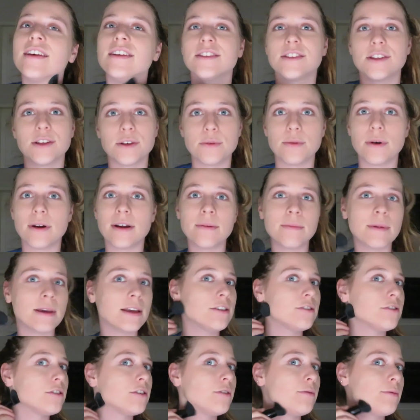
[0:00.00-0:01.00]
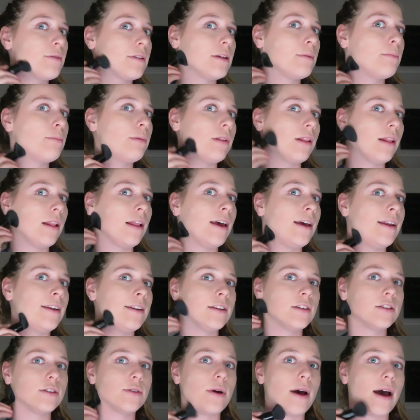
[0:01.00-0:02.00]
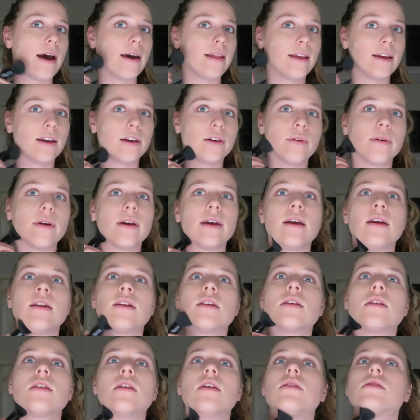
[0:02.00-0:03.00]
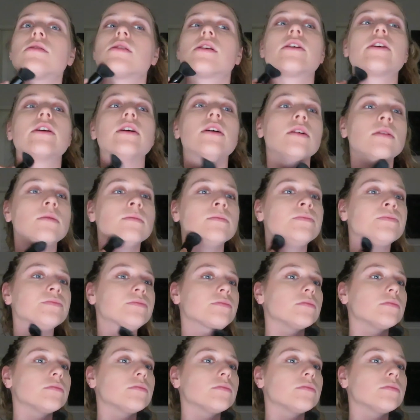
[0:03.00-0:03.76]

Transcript: So you want to make sure you really blend, so I like going into this area.